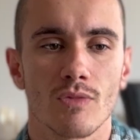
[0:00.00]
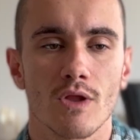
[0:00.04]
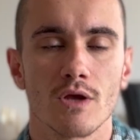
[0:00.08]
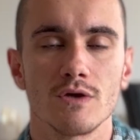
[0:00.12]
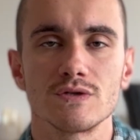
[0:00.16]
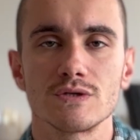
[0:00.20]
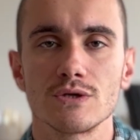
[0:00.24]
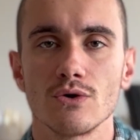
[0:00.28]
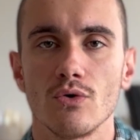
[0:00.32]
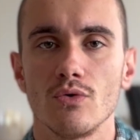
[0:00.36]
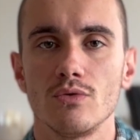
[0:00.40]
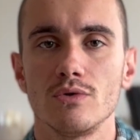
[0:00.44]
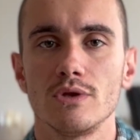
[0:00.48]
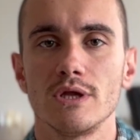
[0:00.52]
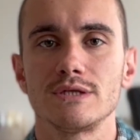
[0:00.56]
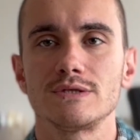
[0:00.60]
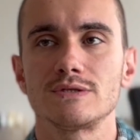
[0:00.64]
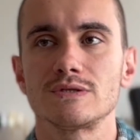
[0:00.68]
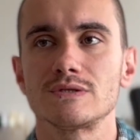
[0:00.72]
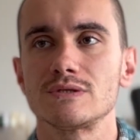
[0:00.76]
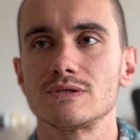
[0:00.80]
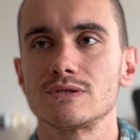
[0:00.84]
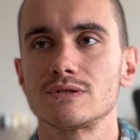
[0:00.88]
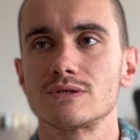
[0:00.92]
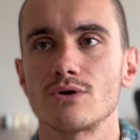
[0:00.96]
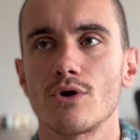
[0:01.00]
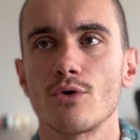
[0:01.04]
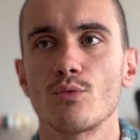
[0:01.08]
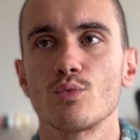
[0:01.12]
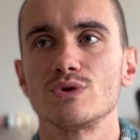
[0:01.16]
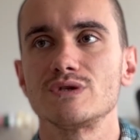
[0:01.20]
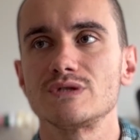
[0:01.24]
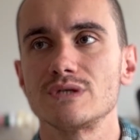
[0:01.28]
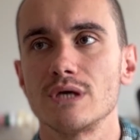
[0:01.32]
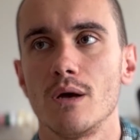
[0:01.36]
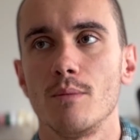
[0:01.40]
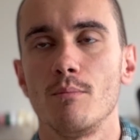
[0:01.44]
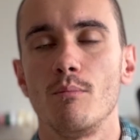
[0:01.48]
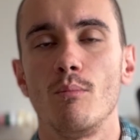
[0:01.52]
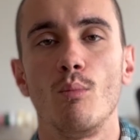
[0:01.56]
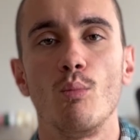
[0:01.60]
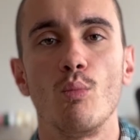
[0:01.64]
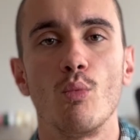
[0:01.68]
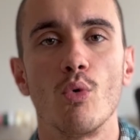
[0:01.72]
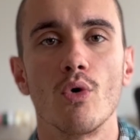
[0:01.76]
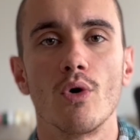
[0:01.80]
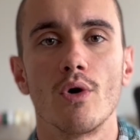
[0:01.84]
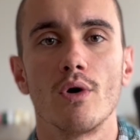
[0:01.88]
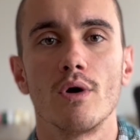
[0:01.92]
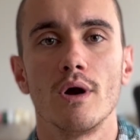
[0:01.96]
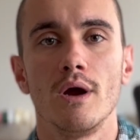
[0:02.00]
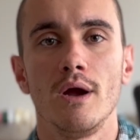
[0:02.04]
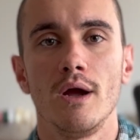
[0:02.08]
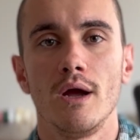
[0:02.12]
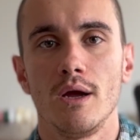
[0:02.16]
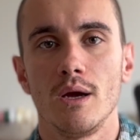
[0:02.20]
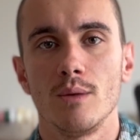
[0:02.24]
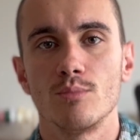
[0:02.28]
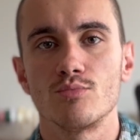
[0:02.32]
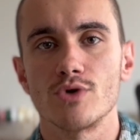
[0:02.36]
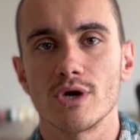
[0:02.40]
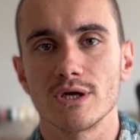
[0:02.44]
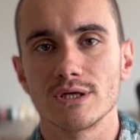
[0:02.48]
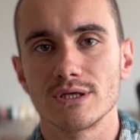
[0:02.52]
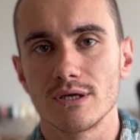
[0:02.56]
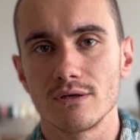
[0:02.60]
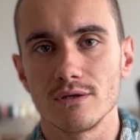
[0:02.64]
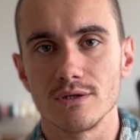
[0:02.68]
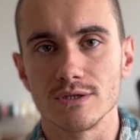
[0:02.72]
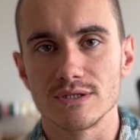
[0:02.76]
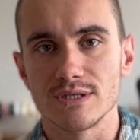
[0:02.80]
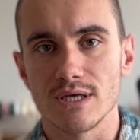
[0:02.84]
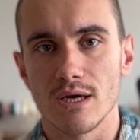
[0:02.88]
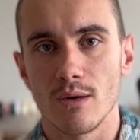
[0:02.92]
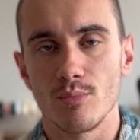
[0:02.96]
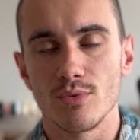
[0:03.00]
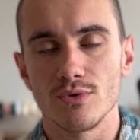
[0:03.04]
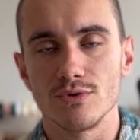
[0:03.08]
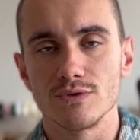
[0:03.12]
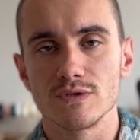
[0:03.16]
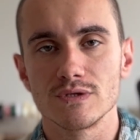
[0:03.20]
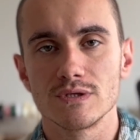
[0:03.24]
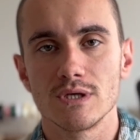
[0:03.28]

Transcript: so let's start with some more practical examples.